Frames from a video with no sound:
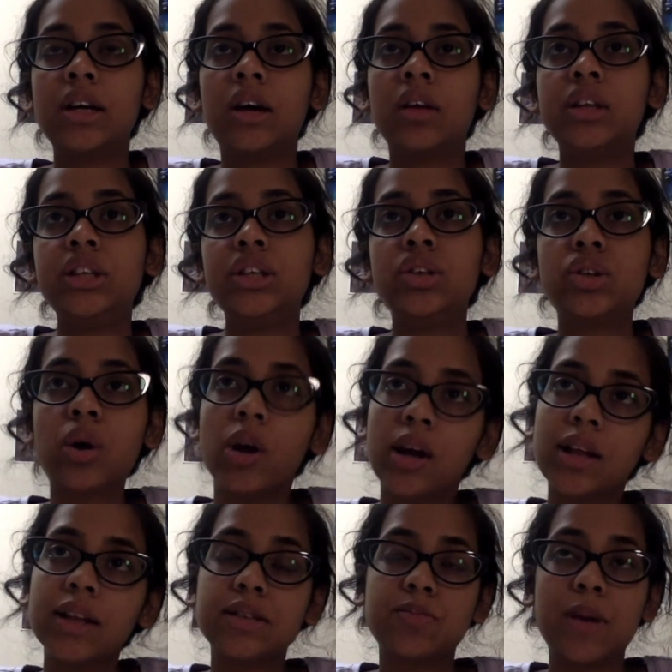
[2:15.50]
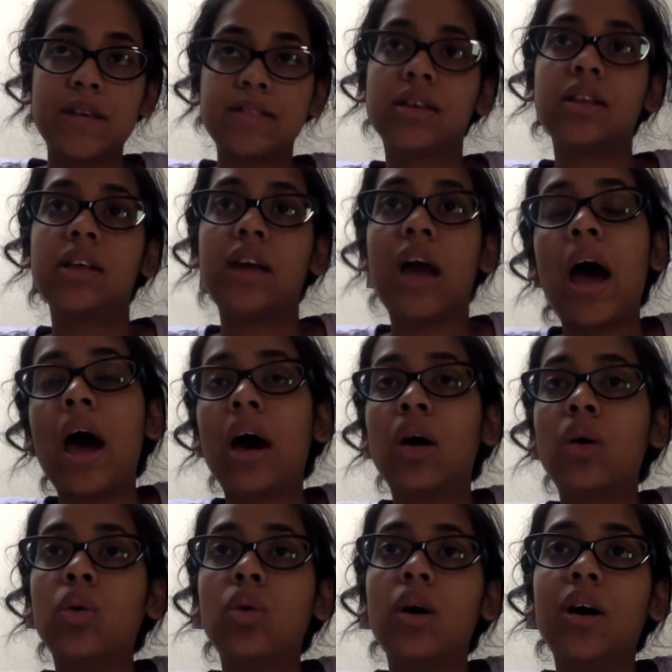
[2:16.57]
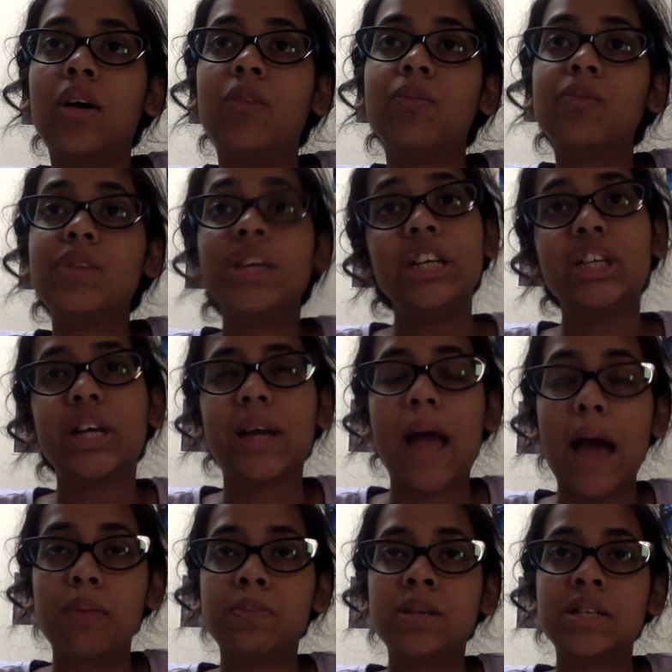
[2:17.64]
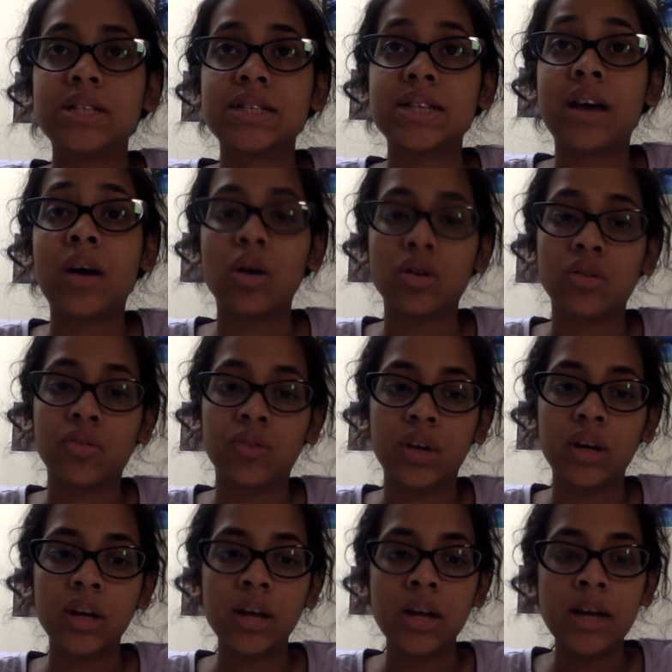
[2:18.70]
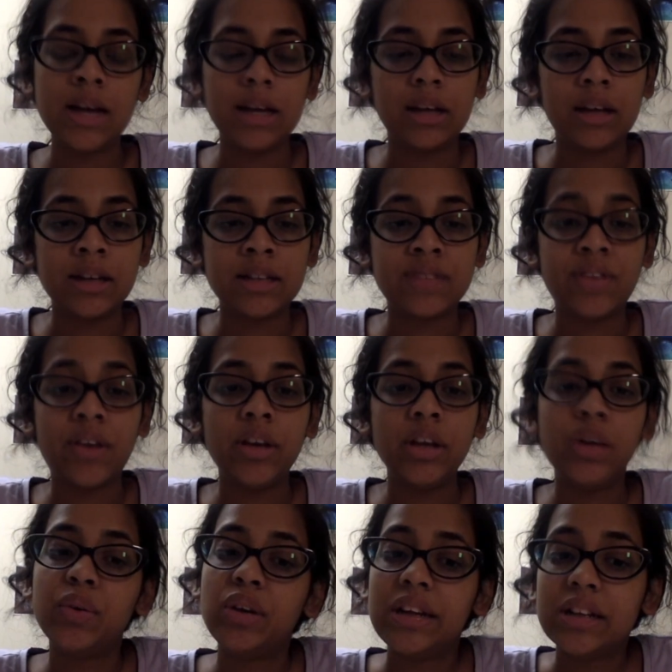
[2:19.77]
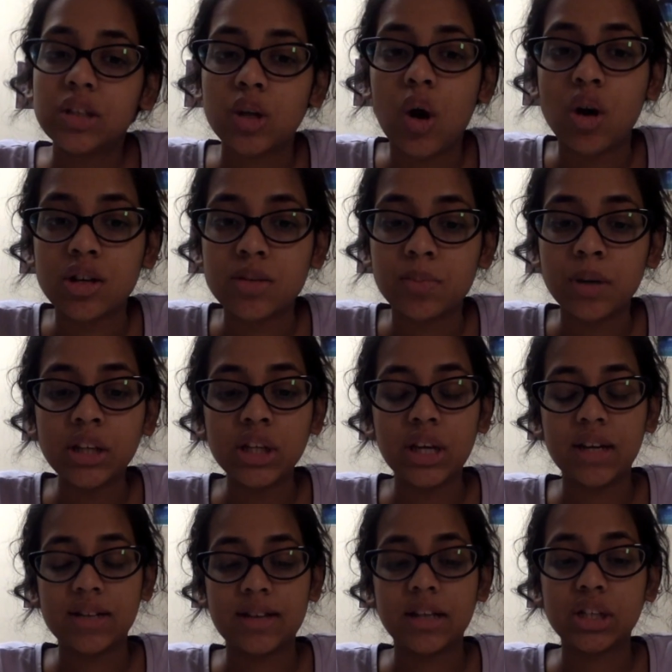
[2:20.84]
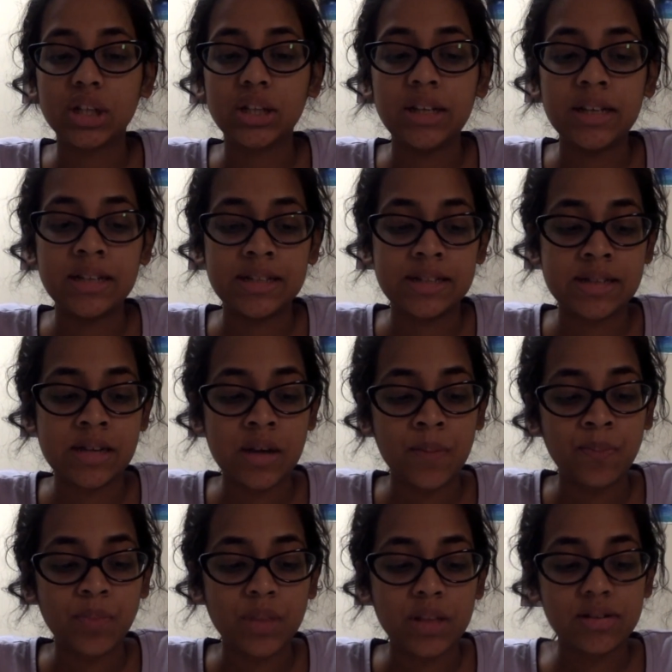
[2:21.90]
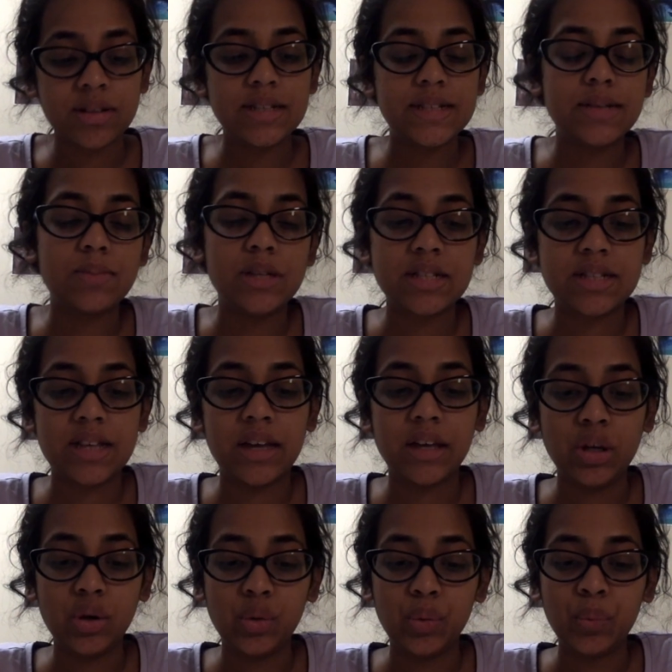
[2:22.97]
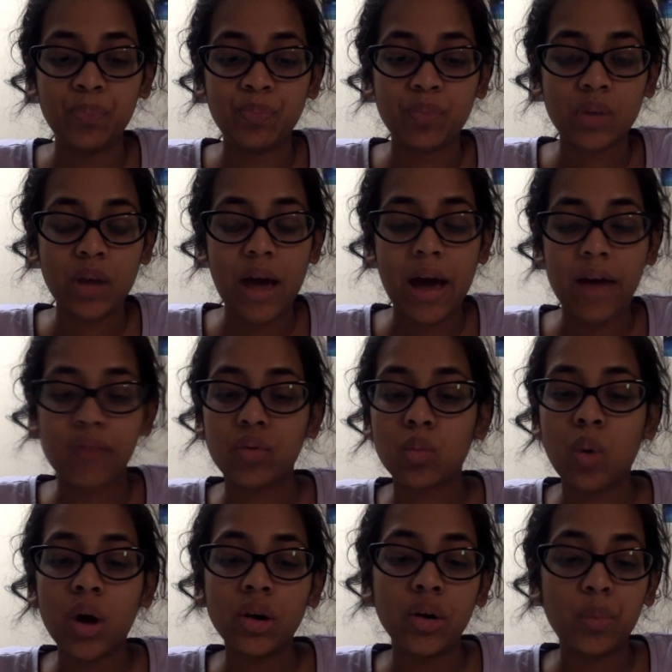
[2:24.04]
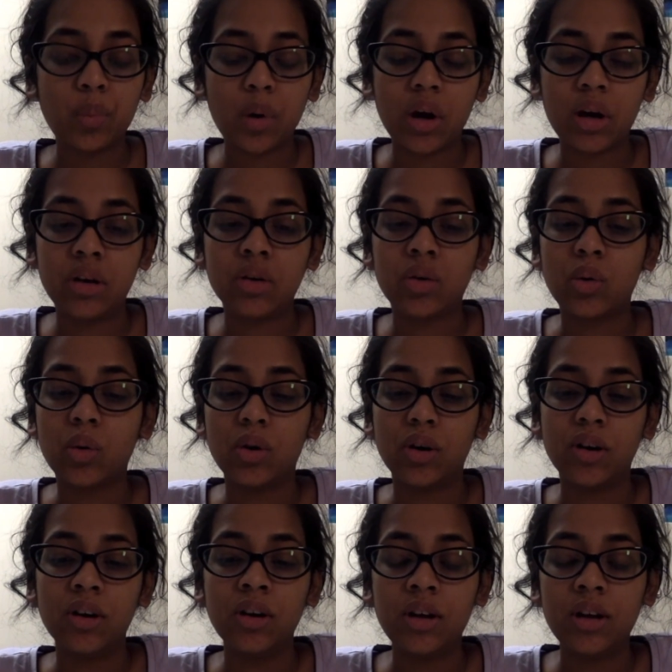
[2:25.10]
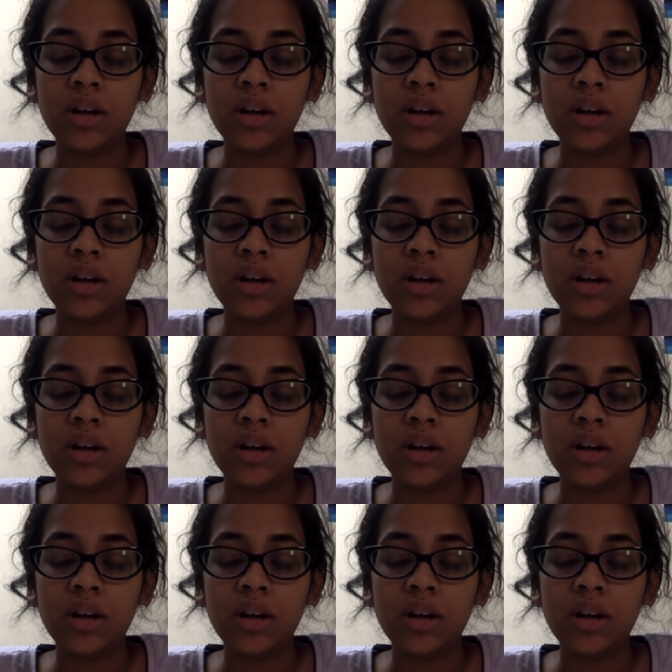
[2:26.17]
the tutorial is basically how teaching happens at Oxford. It's very unique to Oxbridge, and essentially the system is that you have one-on-one or